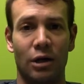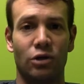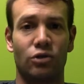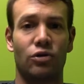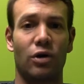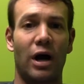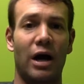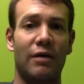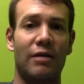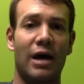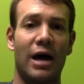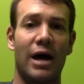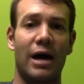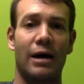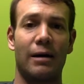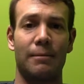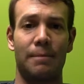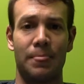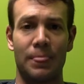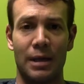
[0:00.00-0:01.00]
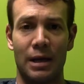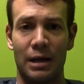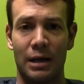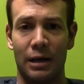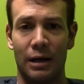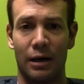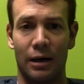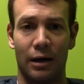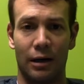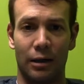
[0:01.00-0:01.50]
Try that.
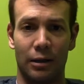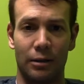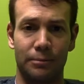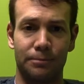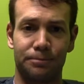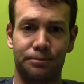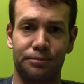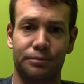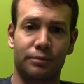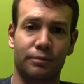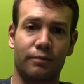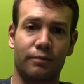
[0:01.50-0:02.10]
Um,